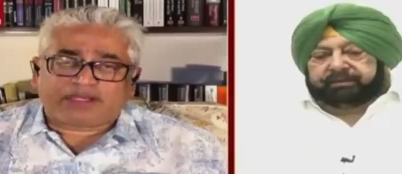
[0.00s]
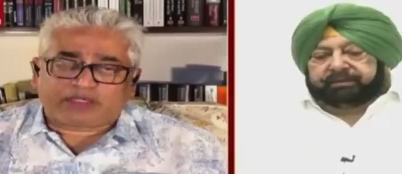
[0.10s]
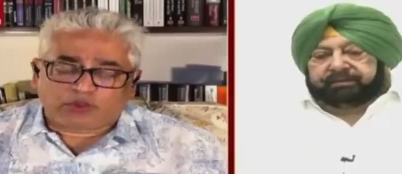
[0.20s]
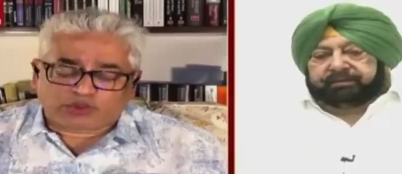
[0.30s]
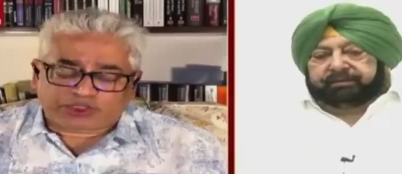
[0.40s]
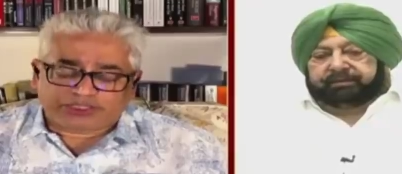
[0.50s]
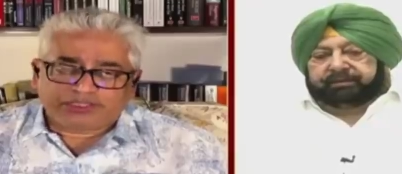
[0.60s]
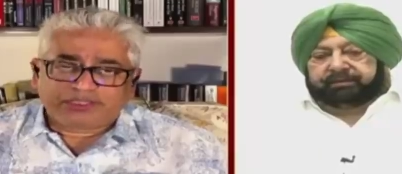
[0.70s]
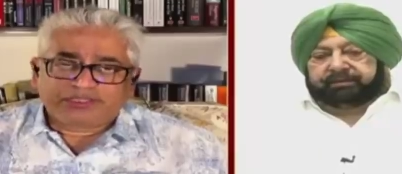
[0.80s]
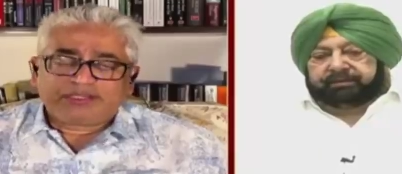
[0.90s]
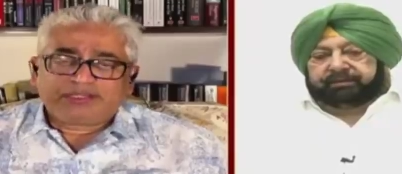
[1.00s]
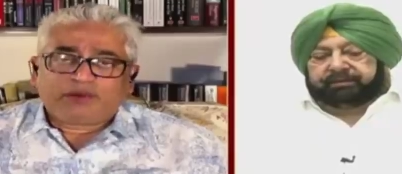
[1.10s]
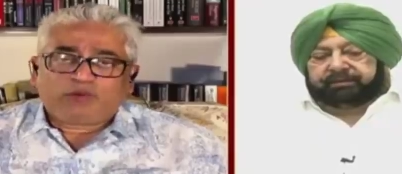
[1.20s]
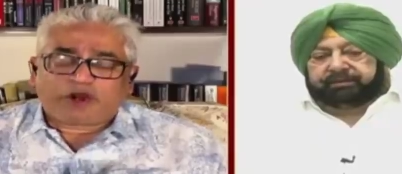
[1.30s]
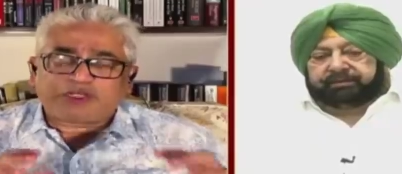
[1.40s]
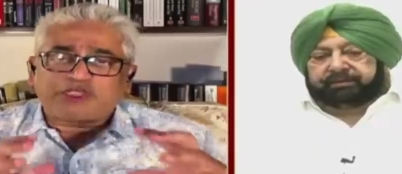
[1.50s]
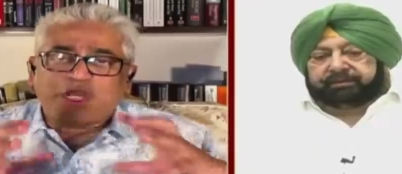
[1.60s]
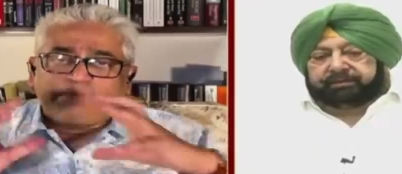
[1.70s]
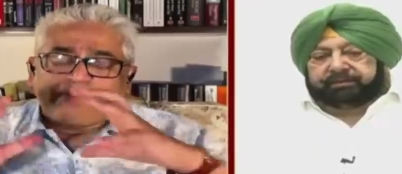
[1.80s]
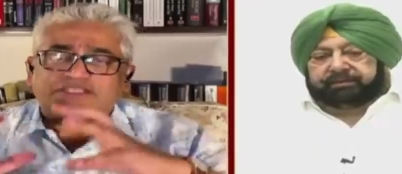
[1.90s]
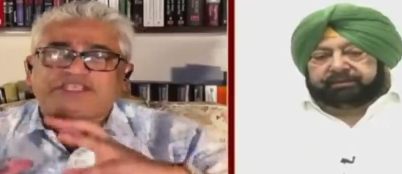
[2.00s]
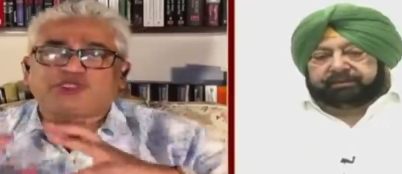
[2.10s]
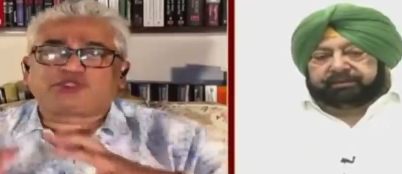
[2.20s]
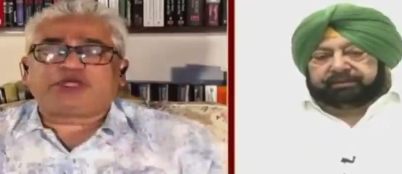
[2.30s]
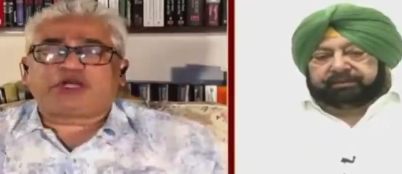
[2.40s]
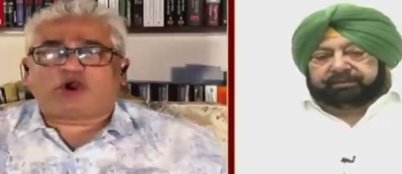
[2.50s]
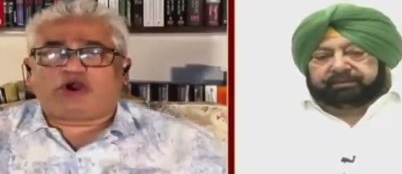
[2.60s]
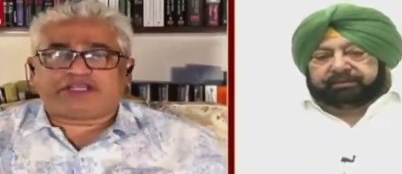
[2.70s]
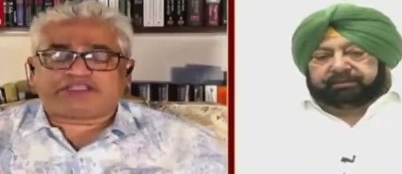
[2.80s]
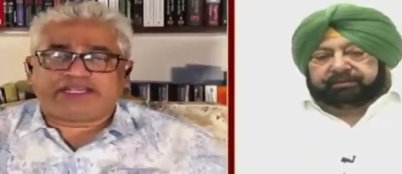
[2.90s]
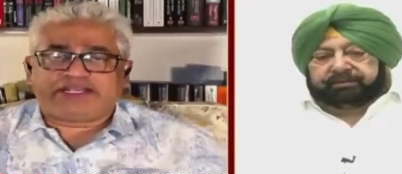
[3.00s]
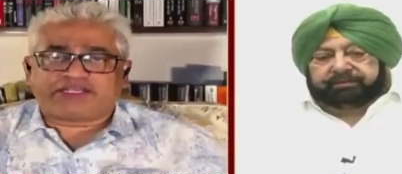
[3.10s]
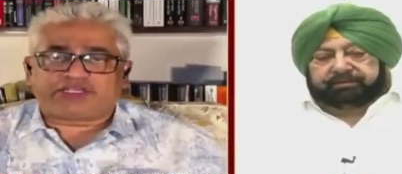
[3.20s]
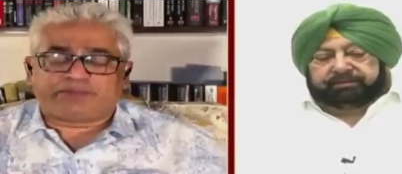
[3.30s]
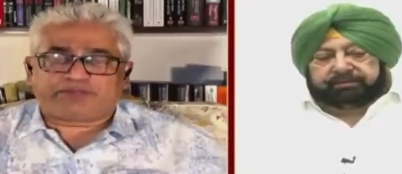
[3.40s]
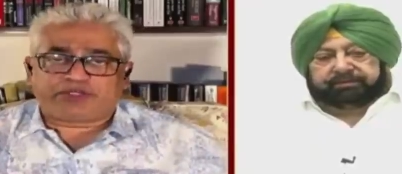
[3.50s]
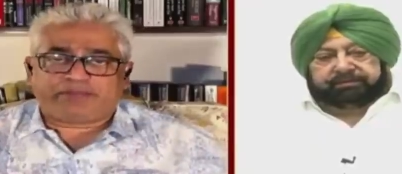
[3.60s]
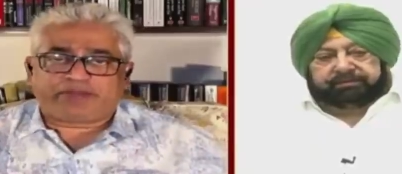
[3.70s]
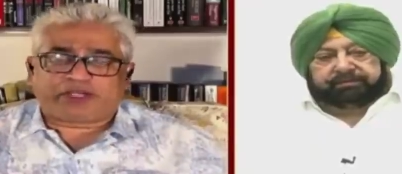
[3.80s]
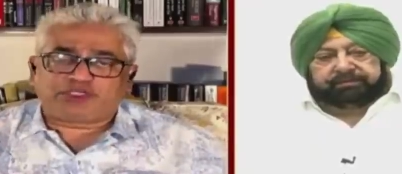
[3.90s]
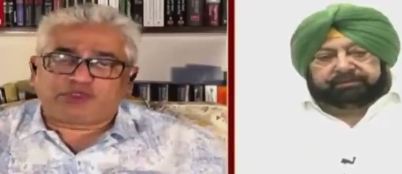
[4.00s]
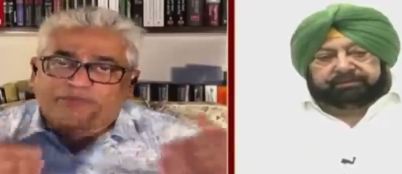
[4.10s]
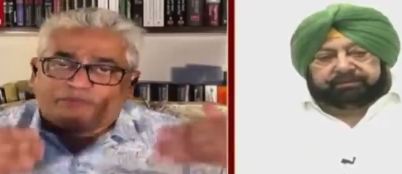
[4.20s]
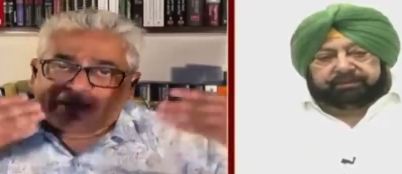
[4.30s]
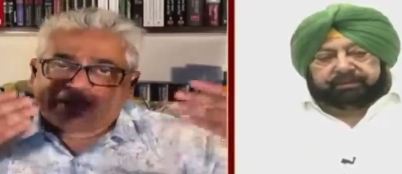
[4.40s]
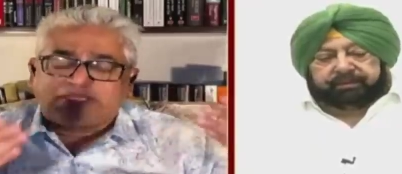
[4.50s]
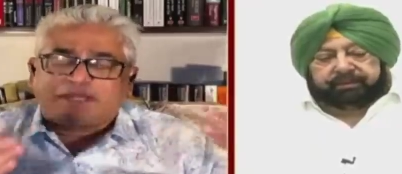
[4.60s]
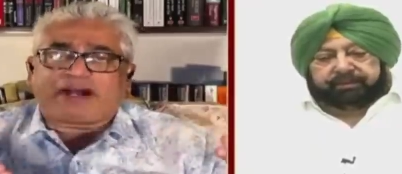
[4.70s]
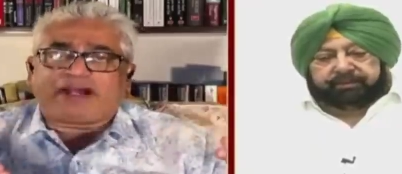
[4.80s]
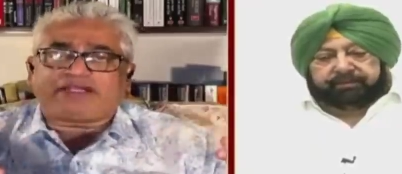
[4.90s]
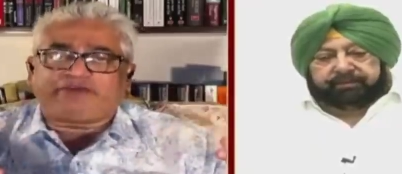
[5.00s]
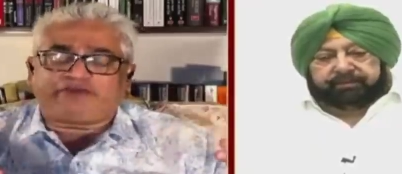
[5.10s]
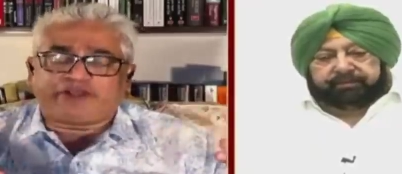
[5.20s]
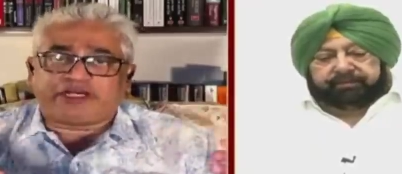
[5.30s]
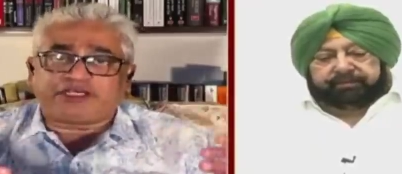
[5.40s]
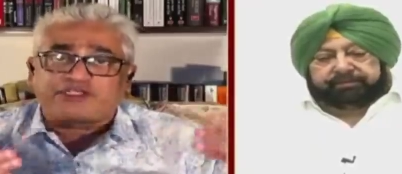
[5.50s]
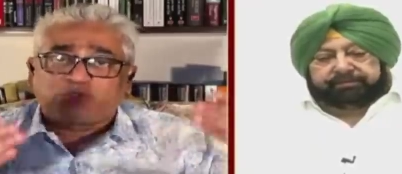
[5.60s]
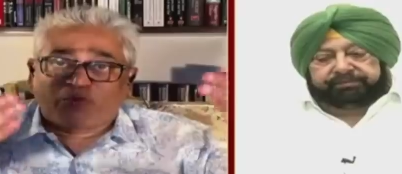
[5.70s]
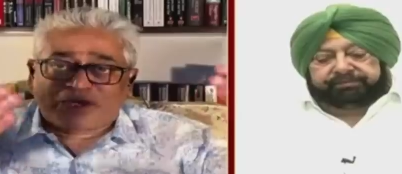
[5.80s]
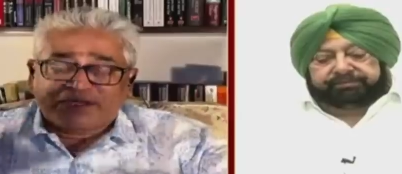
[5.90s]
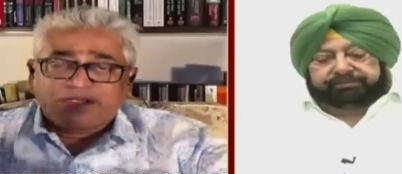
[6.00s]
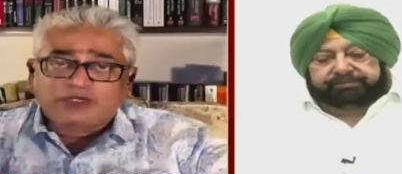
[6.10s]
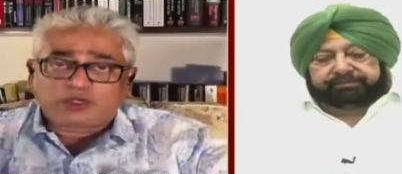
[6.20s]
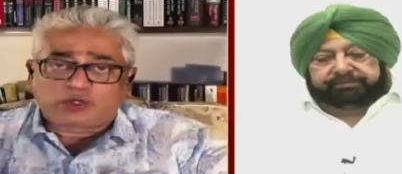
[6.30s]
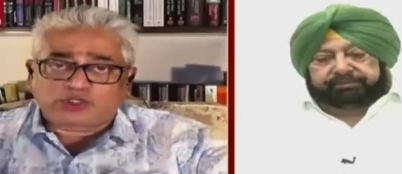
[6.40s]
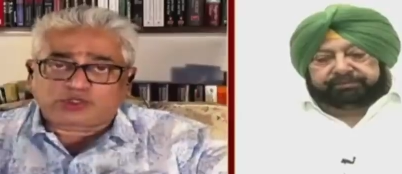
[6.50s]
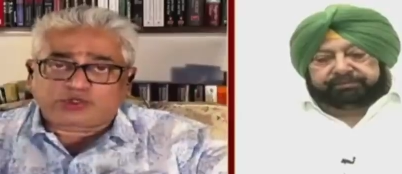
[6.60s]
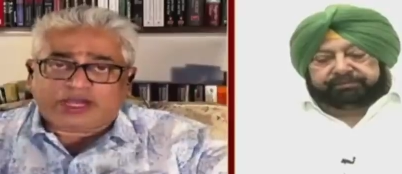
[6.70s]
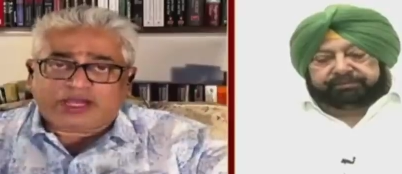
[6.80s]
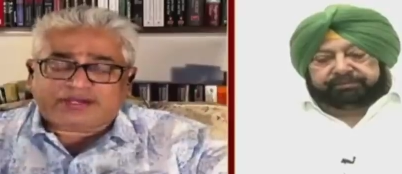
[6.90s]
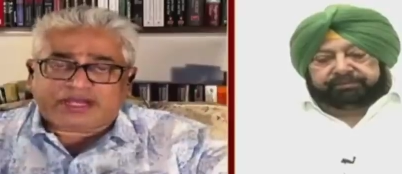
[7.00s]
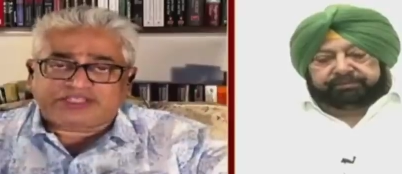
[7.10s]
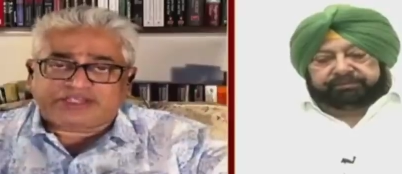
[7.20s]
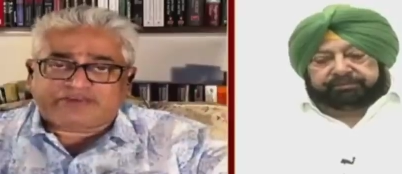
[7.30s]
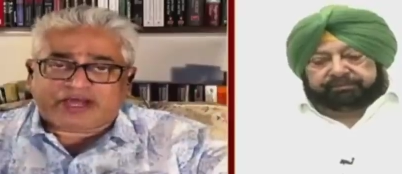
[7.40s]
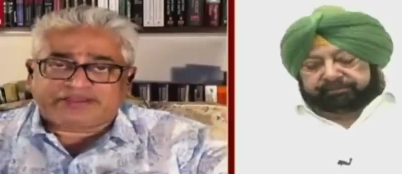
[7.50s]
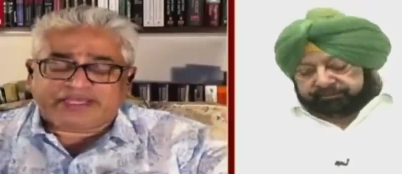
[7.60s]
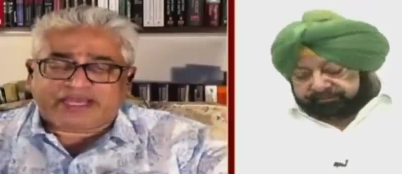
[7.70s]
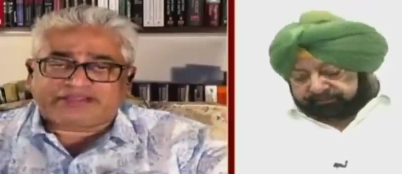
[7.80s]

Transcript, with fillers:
Speaker 1: conclusion, what's your message to the Congress leadership today? Because you've been in the party for years. You were close to Ra Rajiv Gandhi.